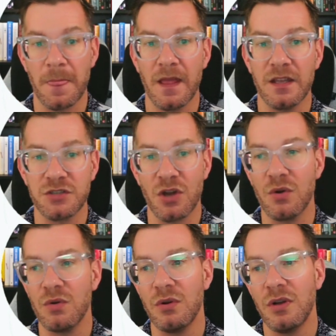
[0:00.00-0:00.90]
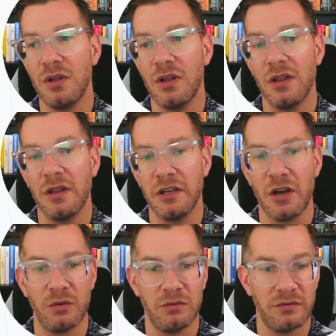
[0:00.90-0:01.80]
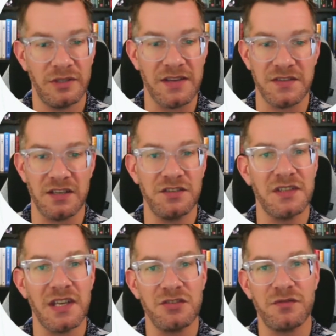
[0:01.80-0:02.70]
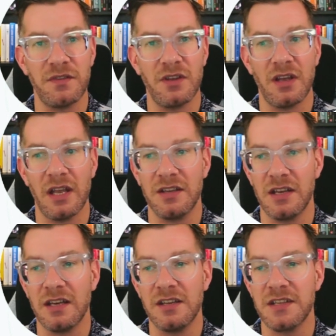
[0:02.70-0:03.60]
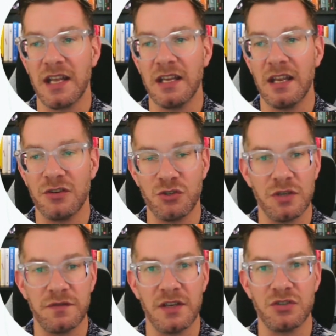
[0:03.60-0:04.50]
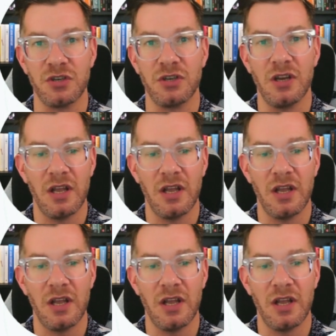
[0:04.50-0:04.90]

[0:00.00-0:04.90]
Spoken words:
So, yes, it is a it is a joint venture,